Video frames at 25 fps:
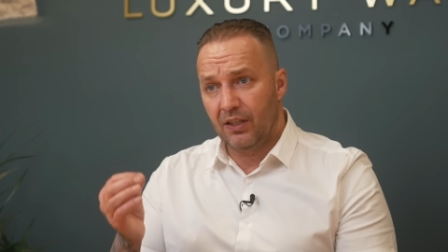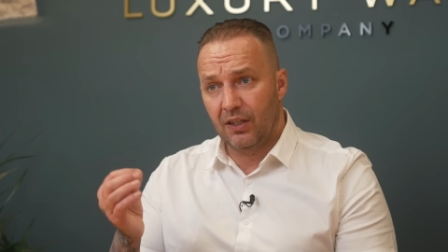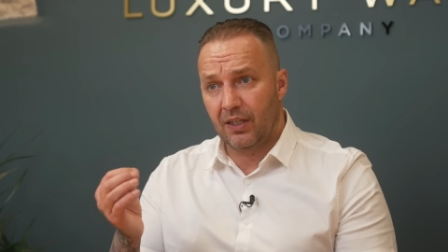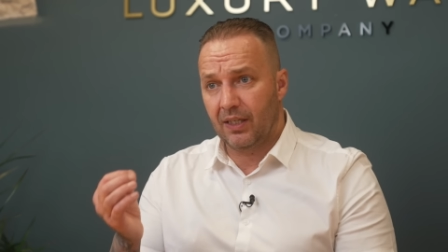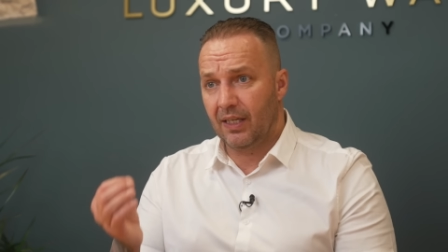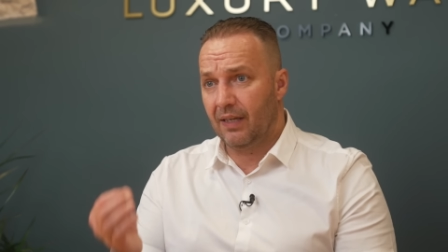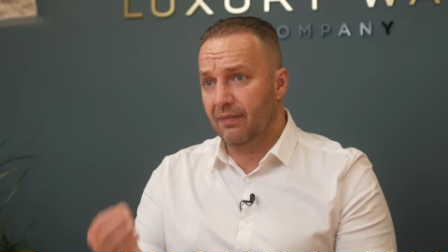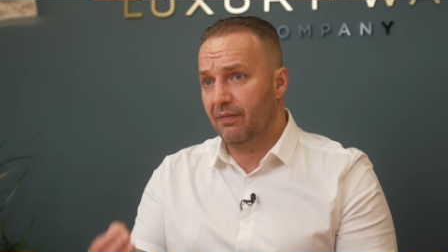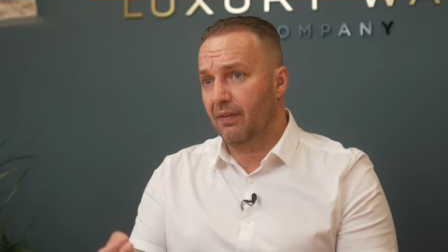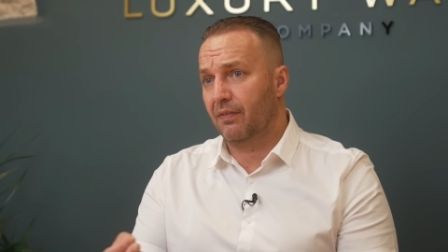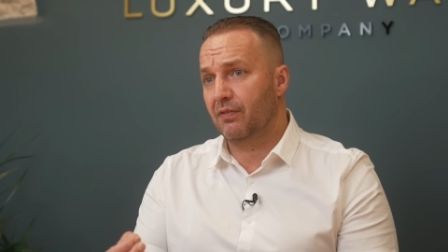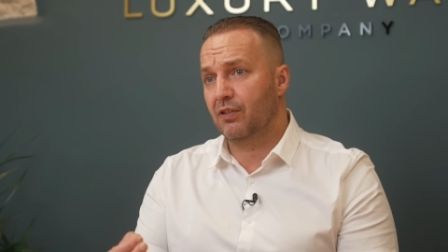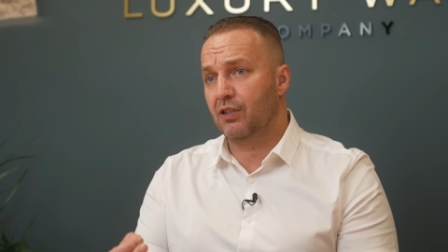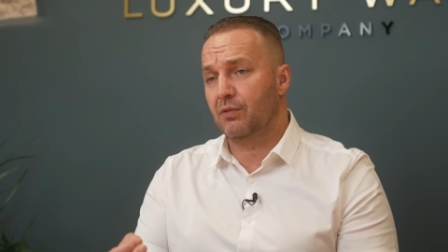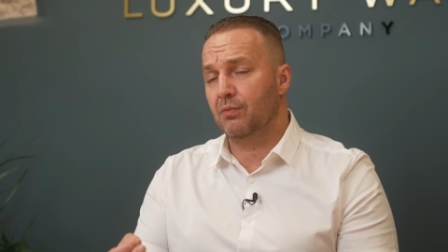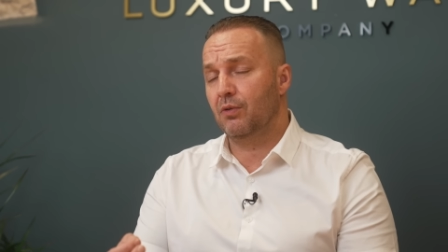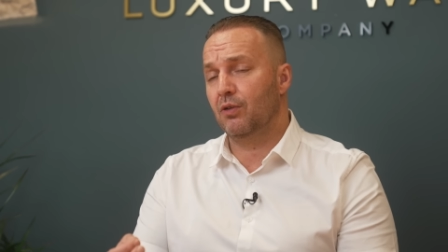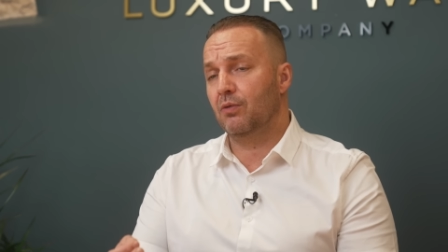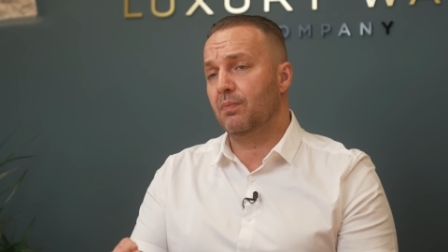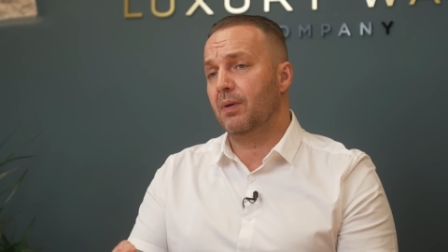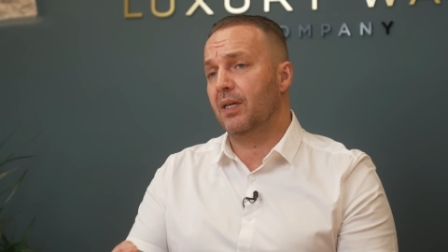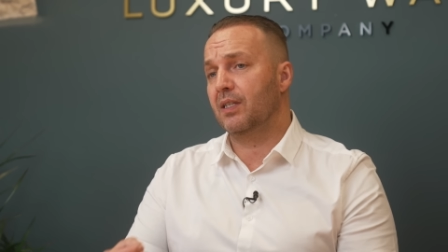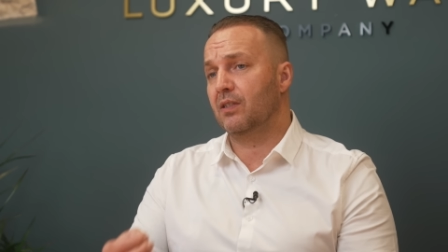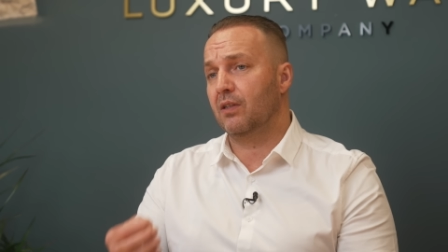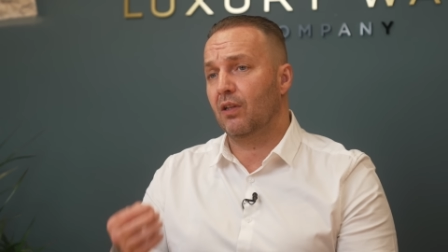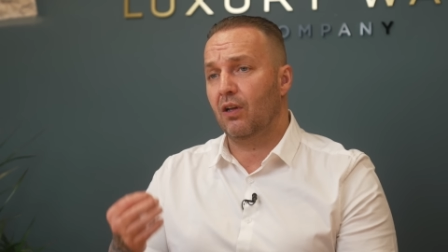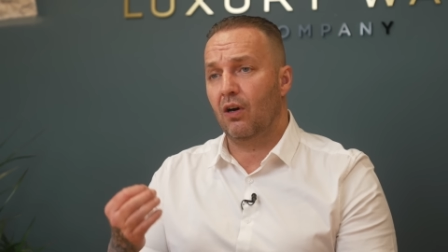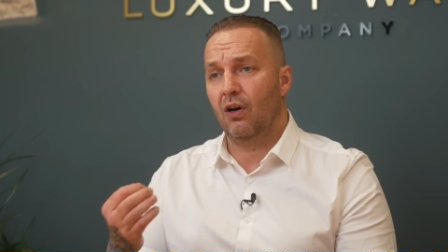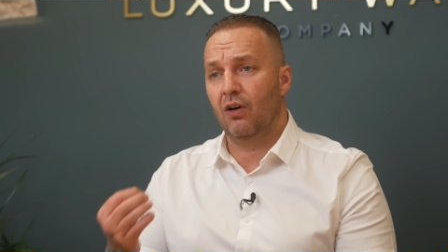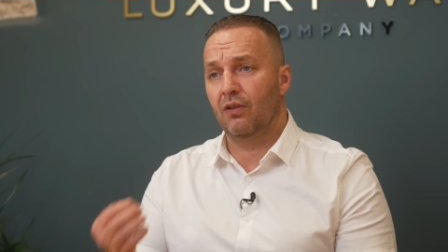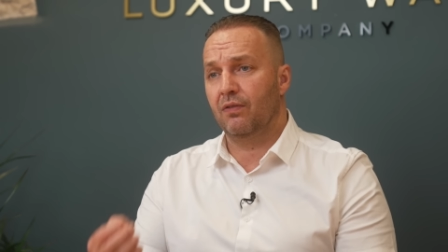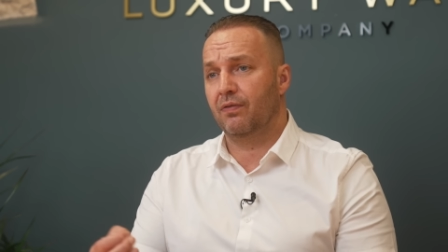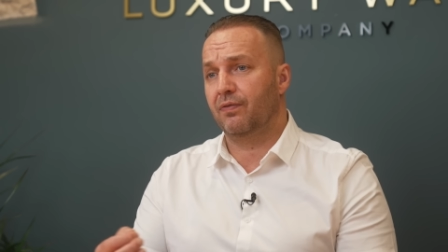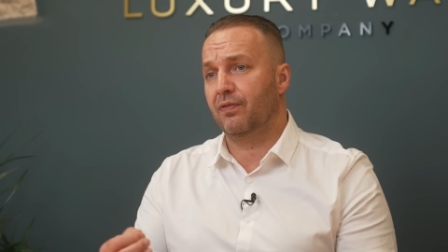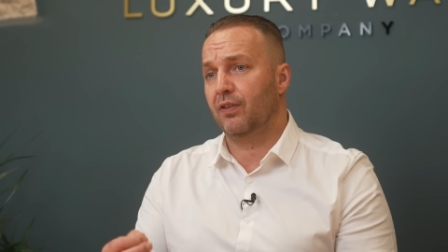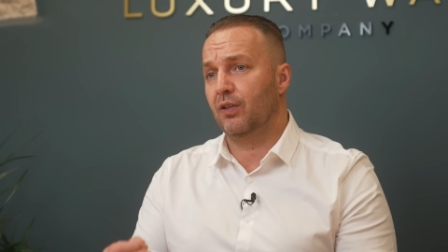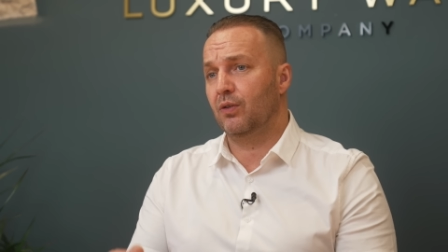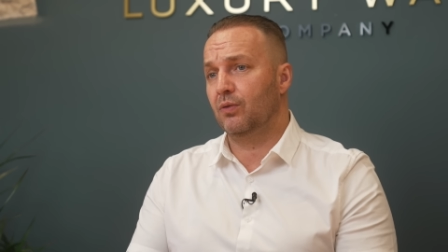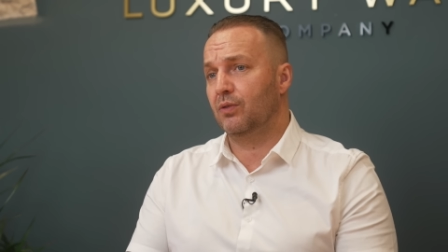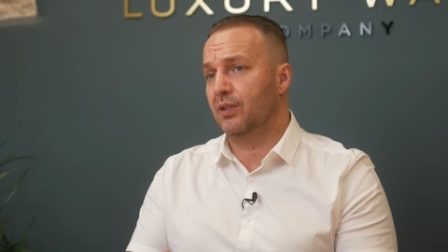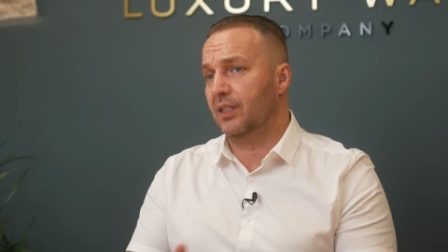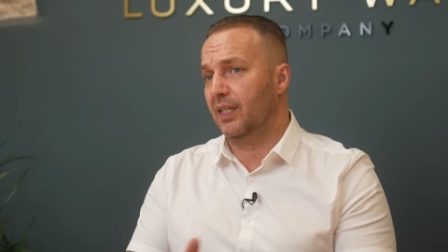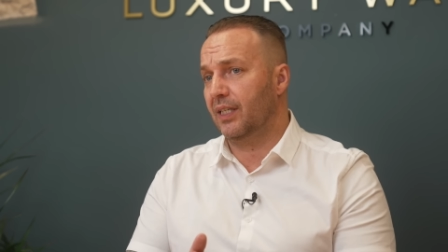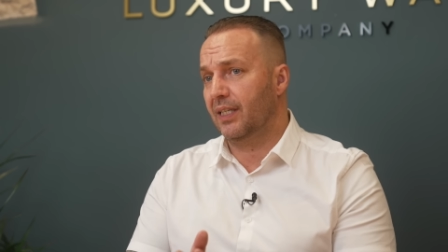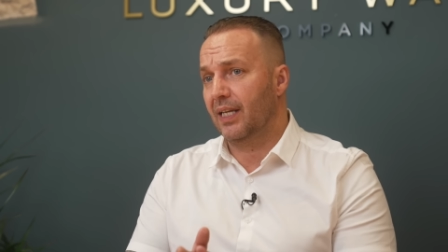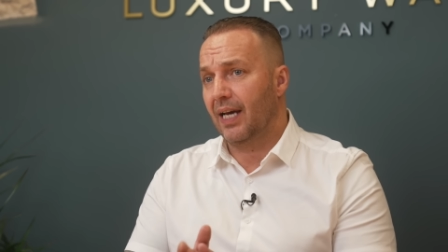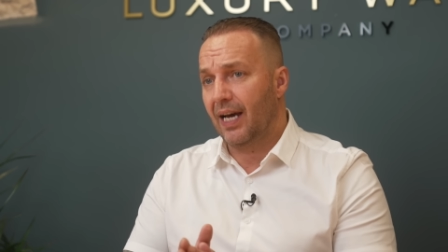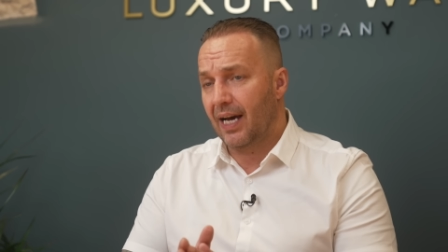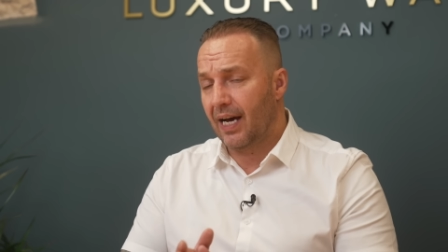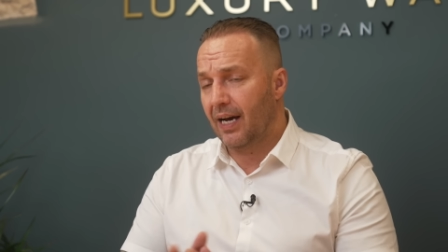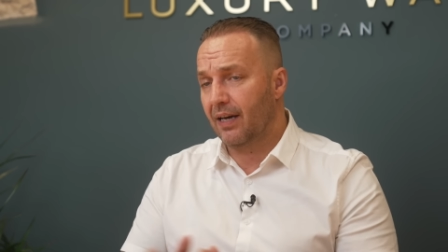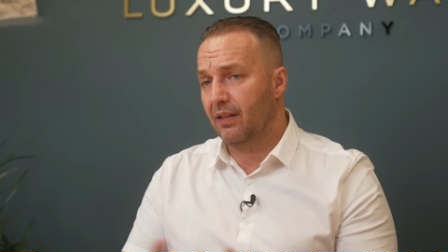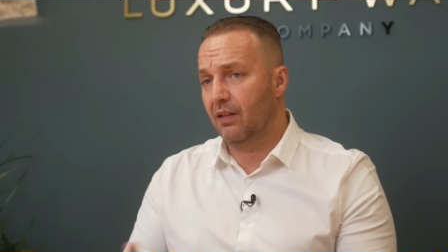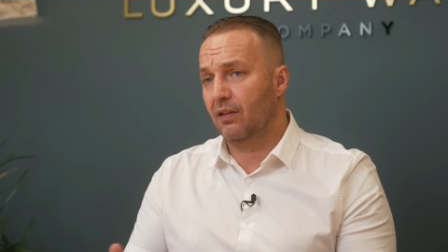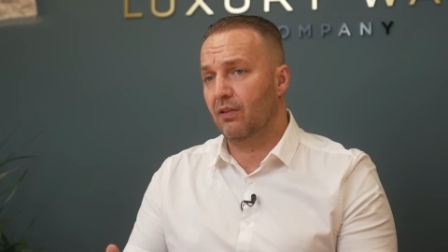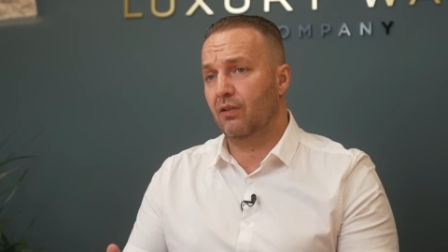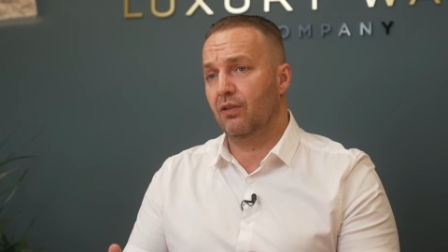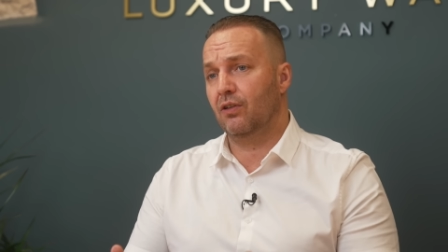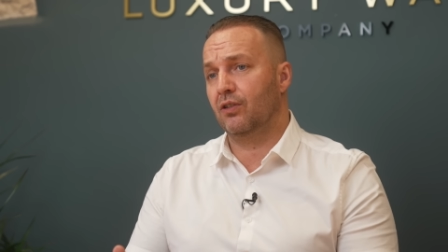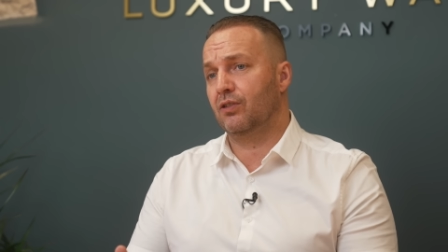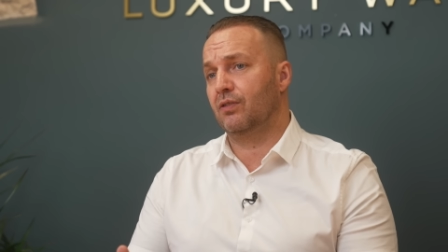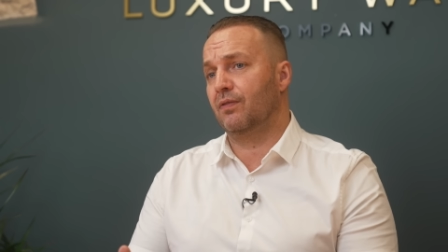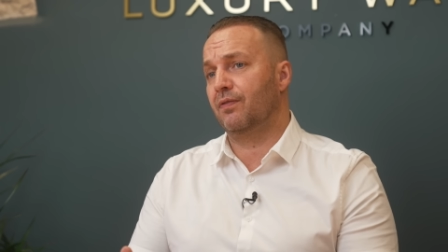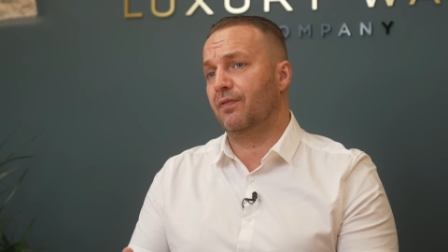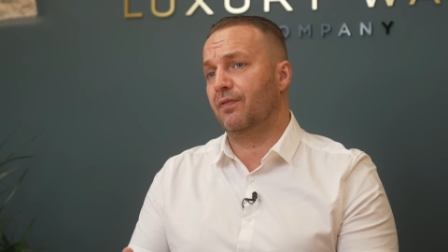You can even have the smooth bezel or the fluted, either of those are